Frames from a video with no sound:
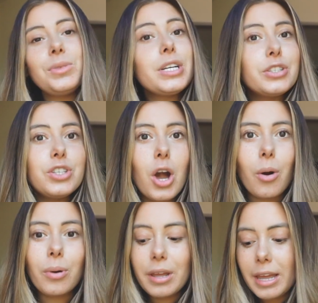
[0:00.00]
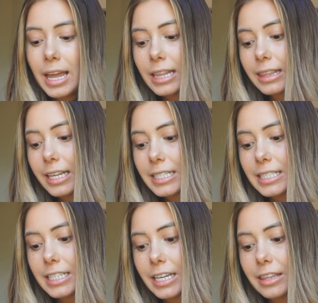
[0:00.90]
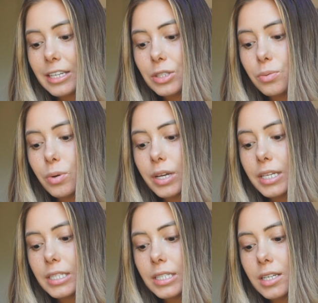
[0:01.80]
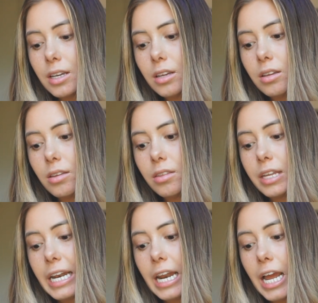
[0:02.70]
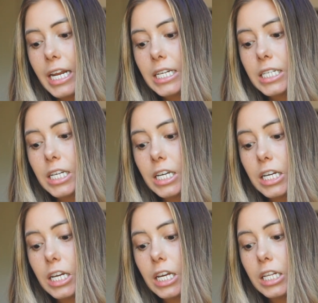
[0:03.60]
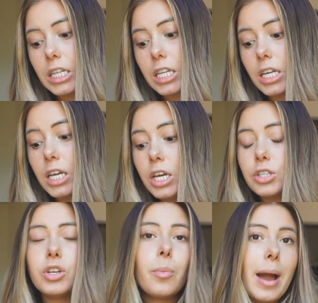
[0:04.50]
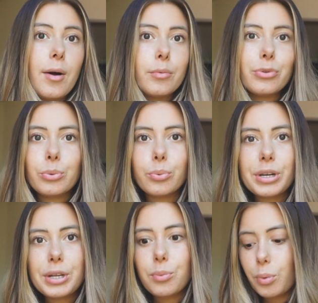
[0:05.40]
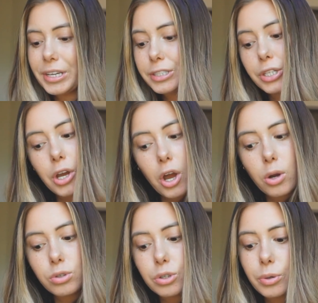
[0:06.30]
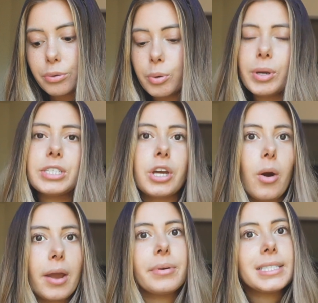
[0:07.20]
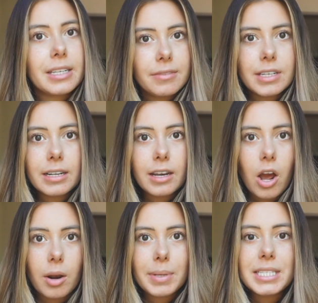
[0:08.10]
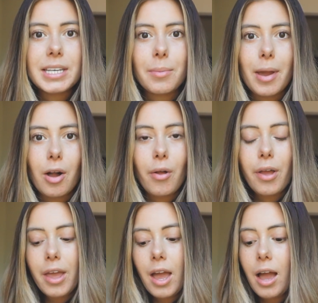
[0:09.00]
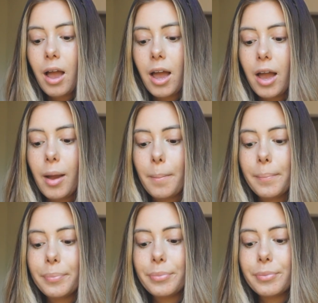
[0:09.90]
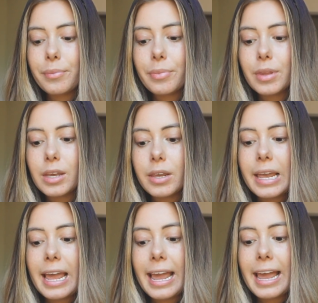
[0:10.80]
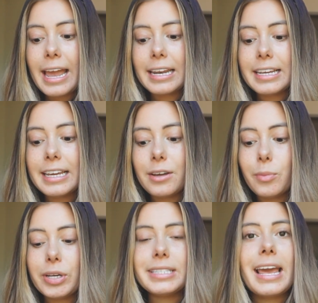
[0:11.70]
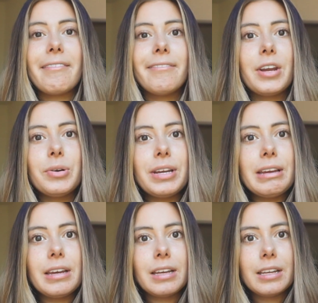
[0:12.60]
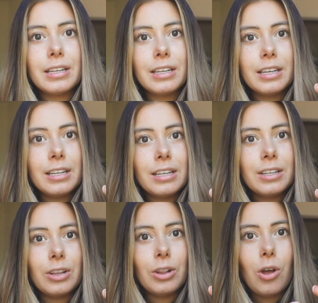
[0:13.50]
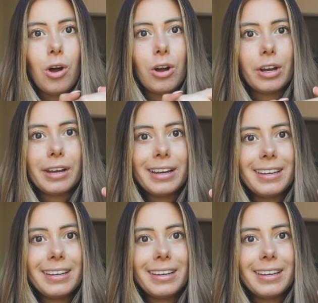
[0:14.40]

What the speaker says: So let's see, this was the 19th. So about 3 weeks ago, 2 or 3 weeks ago, I received an anonymous email, and it was a very long,